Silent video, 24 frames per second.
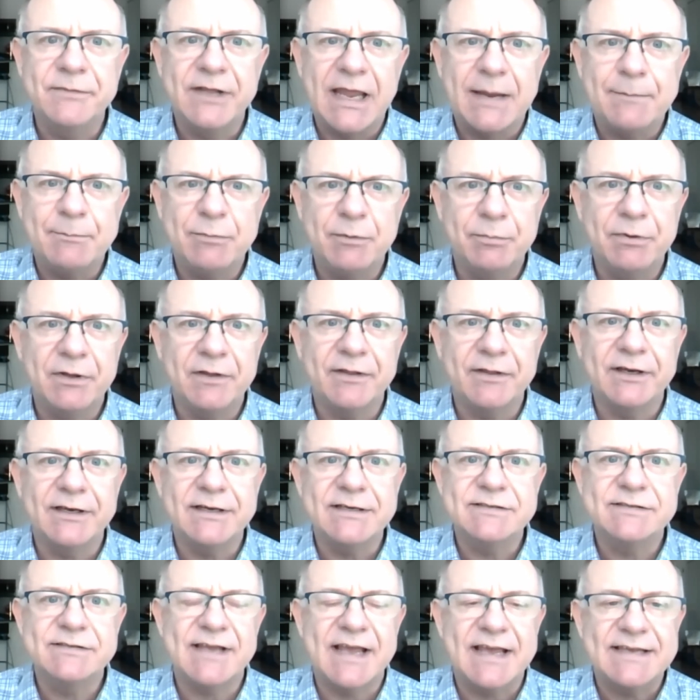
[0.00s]

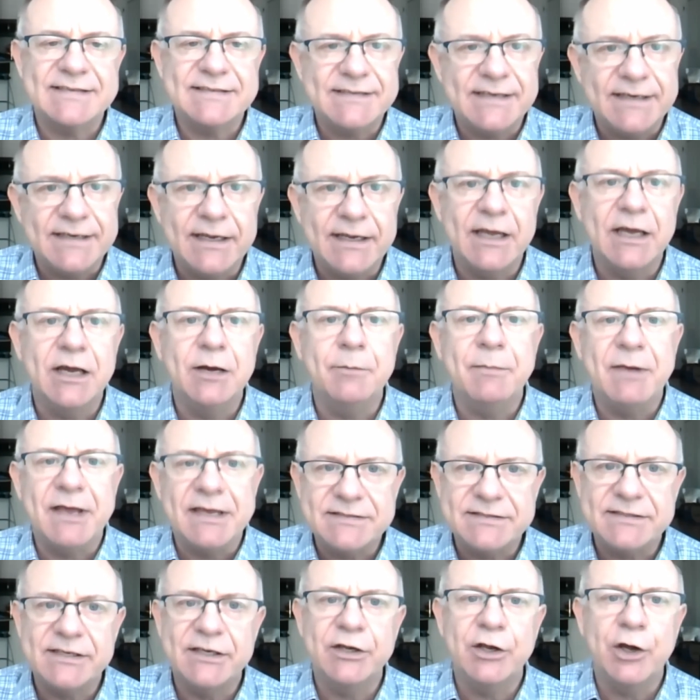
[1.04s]
capabilities, SEM,
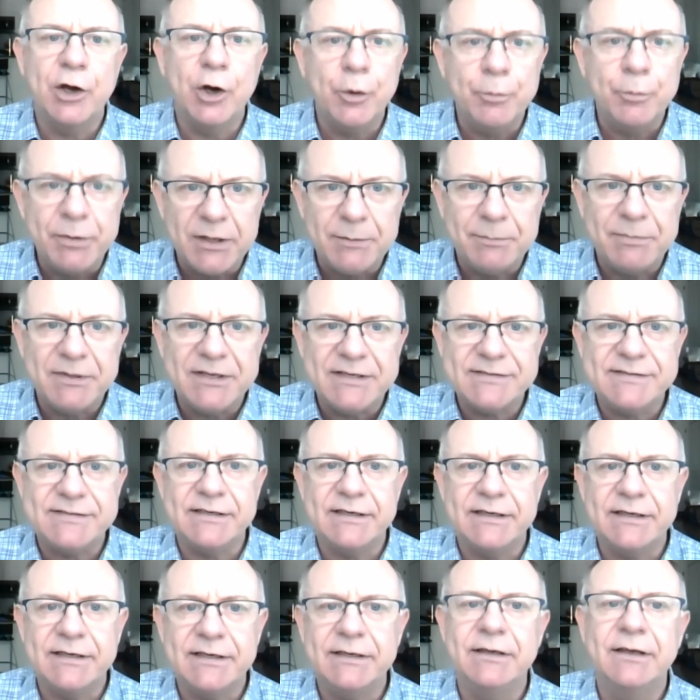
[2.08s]
SEO,
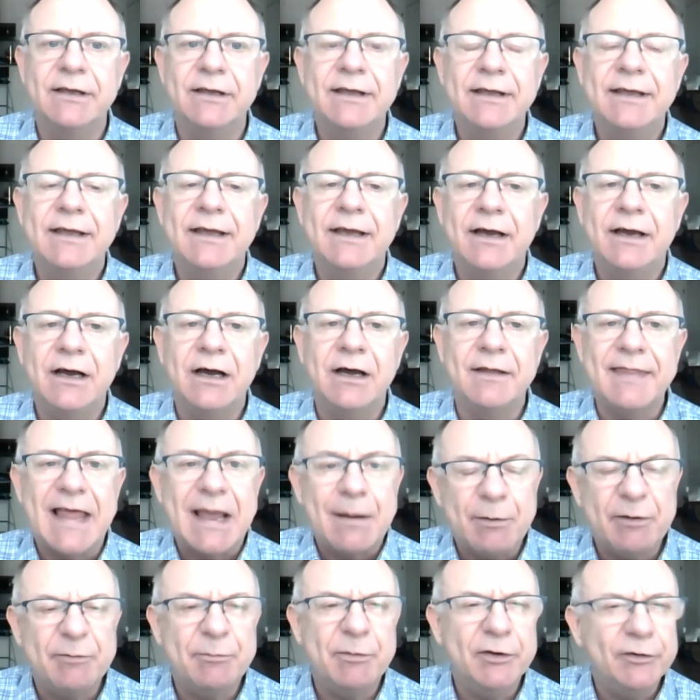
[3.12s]
PPC uh,
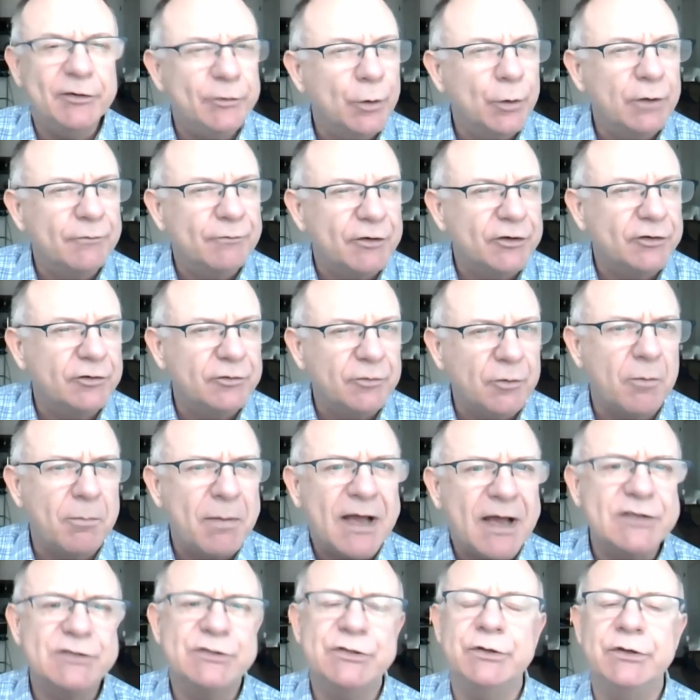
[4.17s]
that we've been doing for
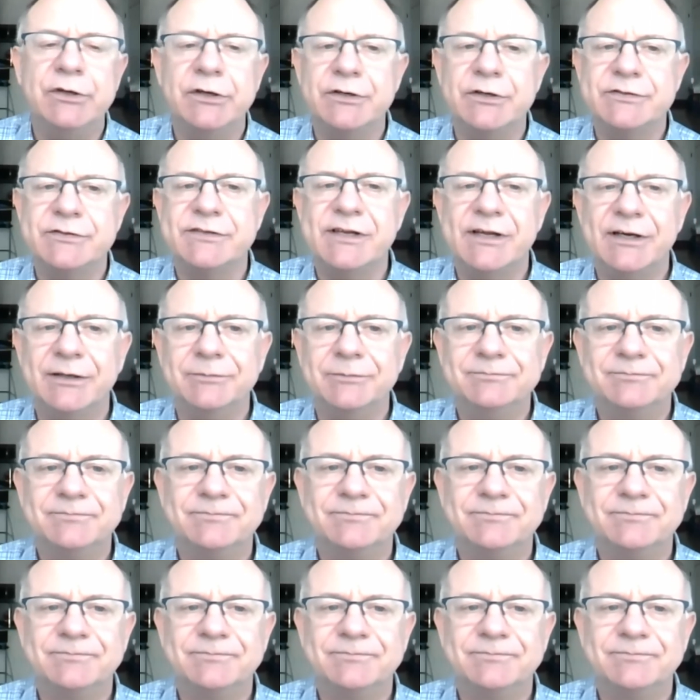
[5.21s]
about two years now.